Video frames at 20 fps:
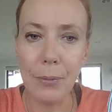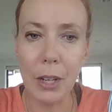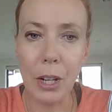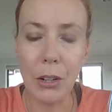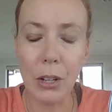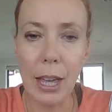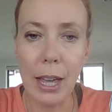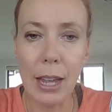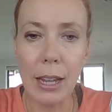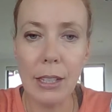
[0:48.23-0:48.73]

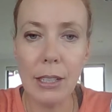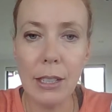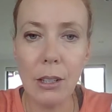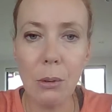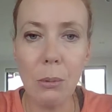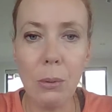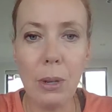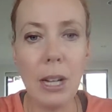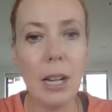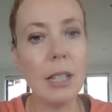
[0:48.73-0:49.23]
Okay, so
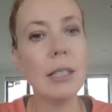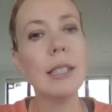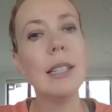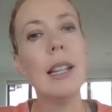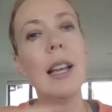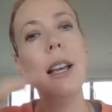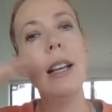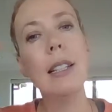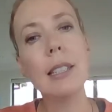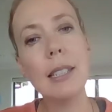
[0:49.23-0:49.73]
when it's
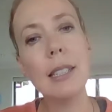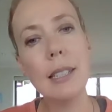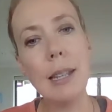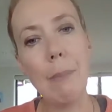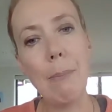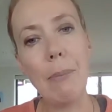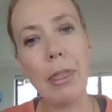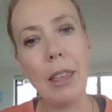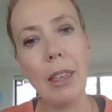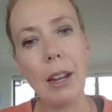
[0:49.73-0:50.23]

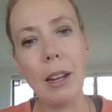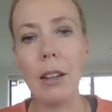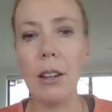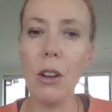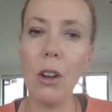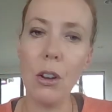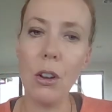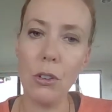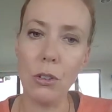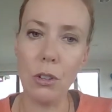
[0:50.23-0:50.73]
something
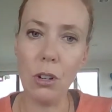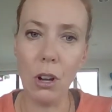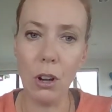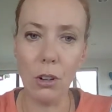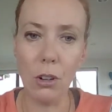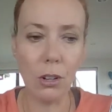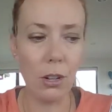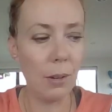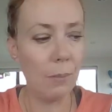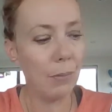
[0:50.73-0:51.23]

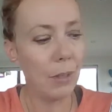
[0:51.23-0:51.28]
o'clock.